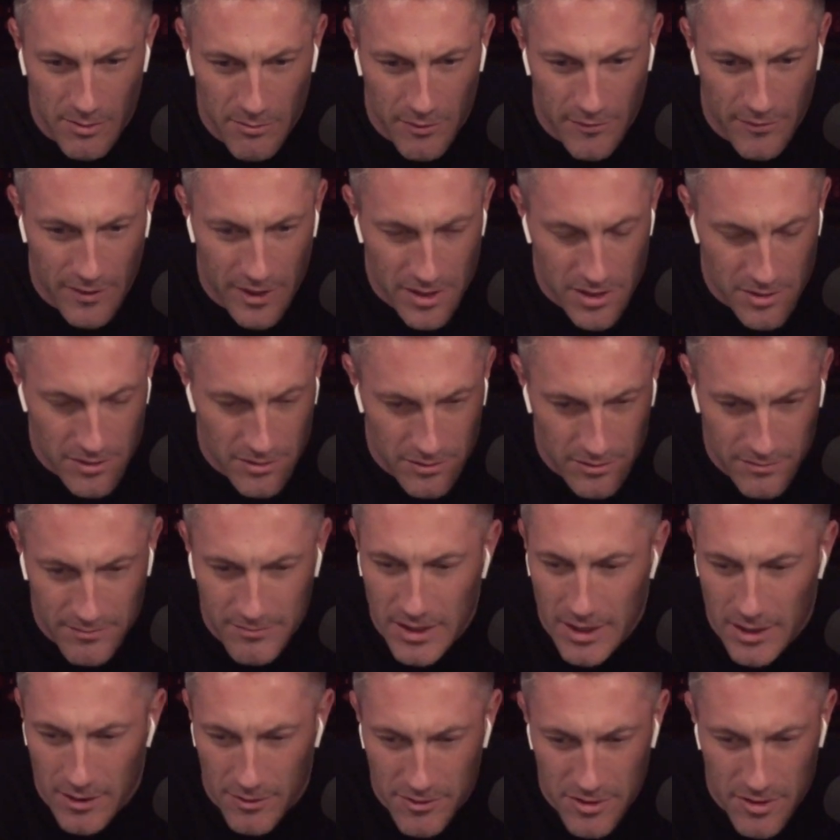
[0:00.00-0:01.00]
professional.
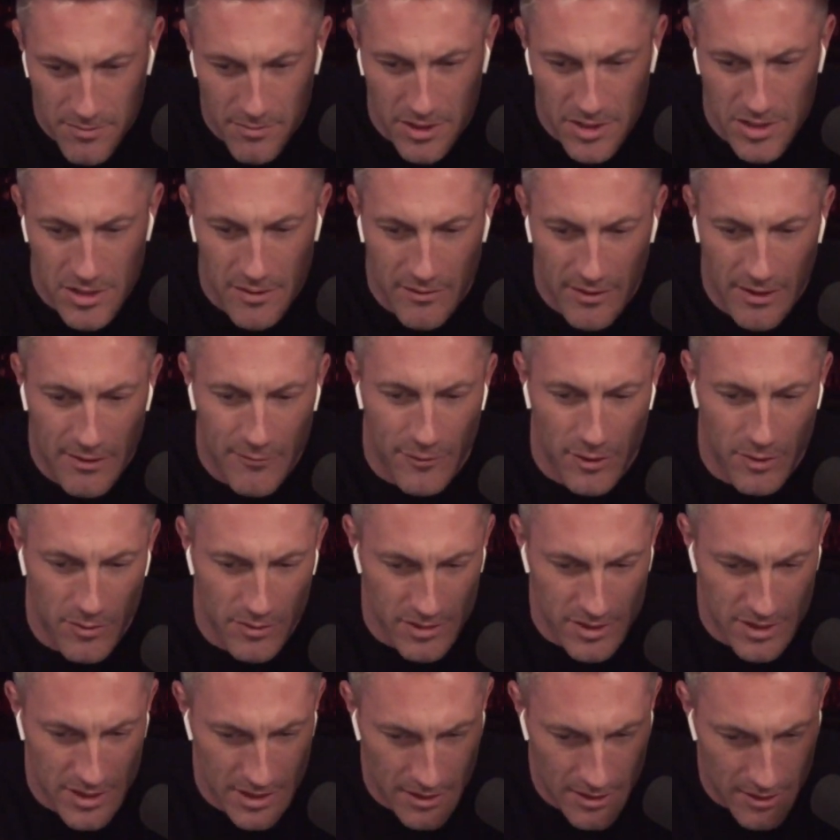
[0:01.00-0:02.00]
There's a bunch of
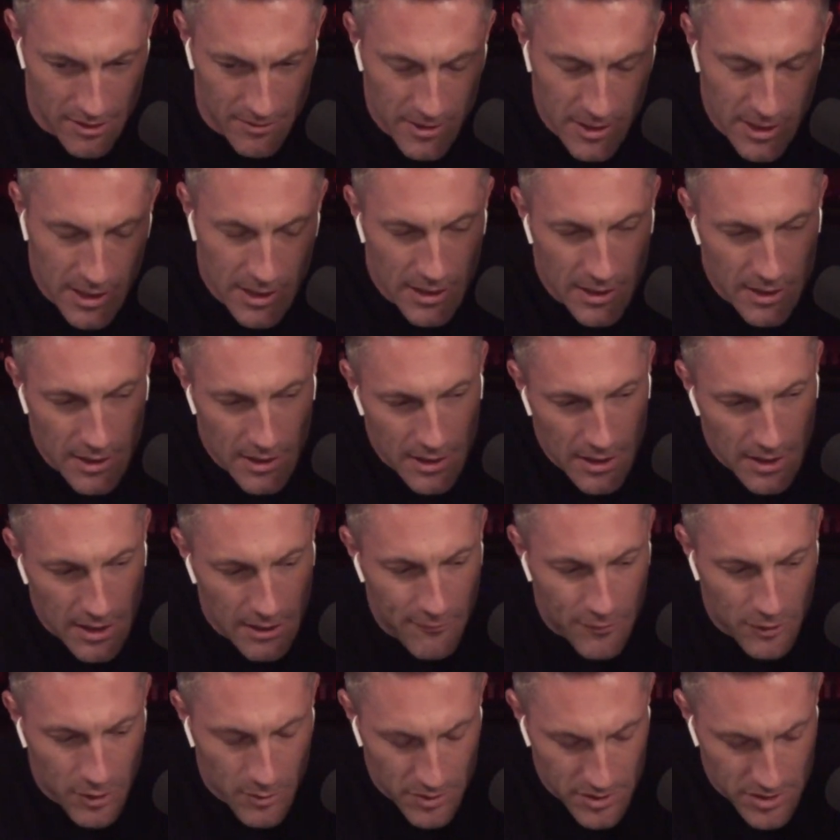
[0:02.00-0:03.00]
influence in there,
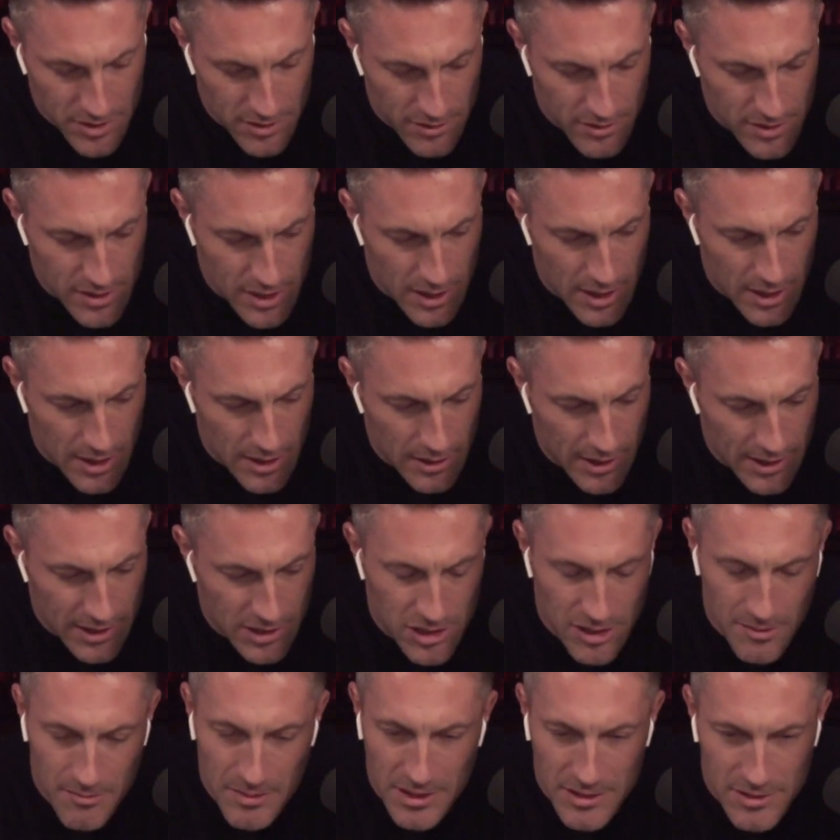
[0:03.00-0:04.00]
influencers like
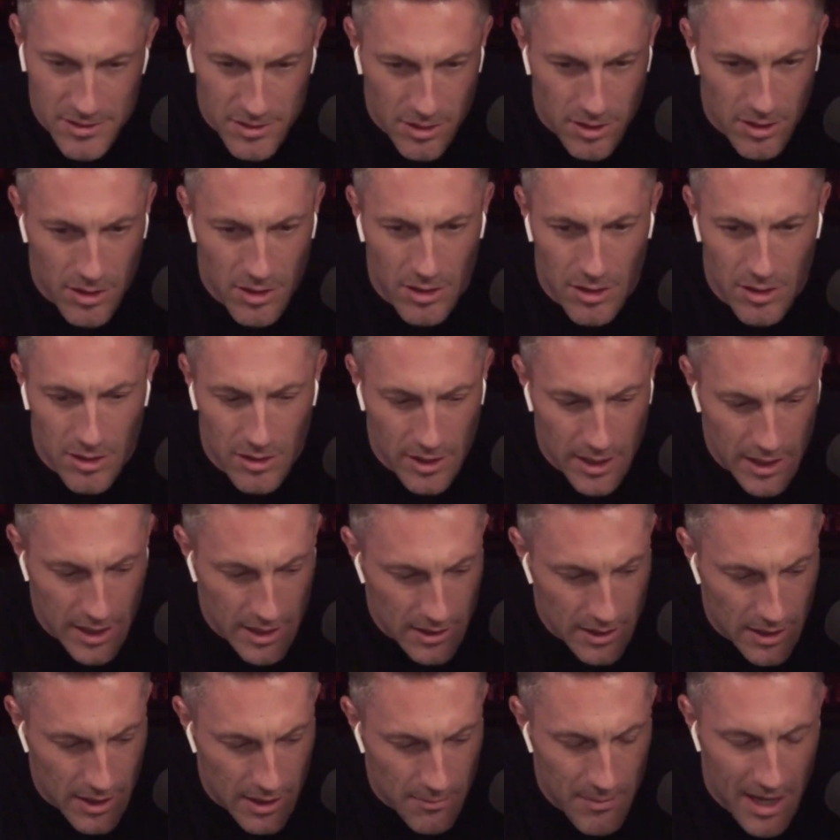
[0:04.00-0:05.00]
Jimmy Song
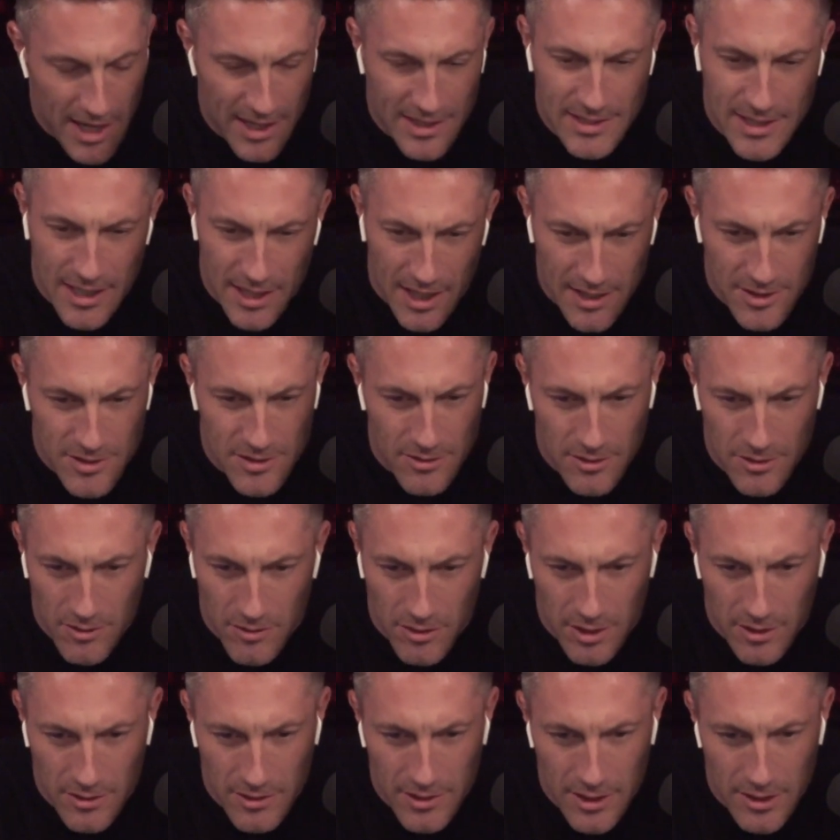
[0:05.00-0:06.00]
and Max Kaiser. They're
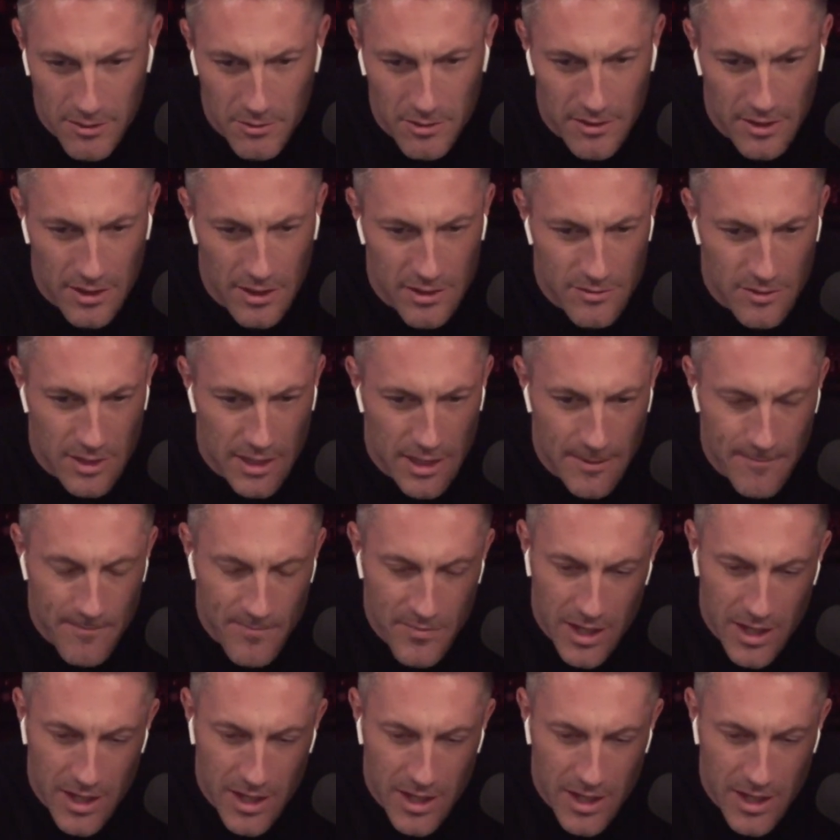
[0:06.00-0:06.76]
all in there with us, right?